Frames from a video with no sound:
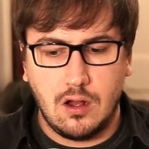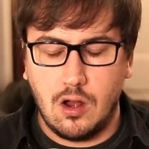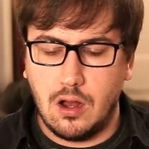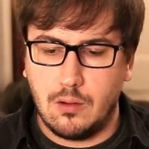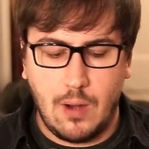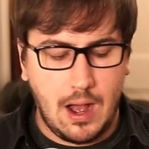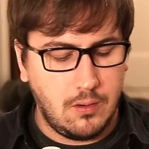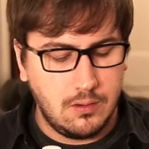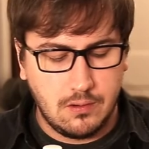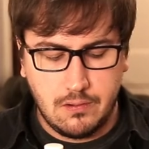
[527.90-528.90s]
Oh,
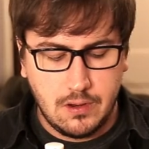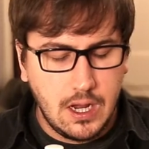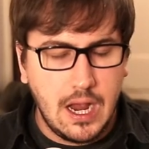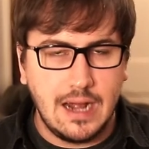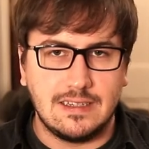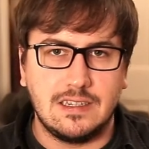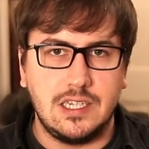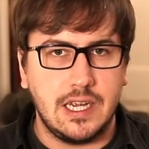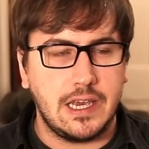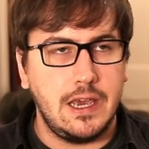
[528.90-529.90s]
wow, it's
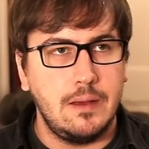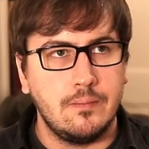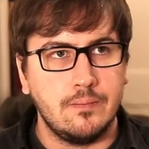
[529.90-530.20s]
sticky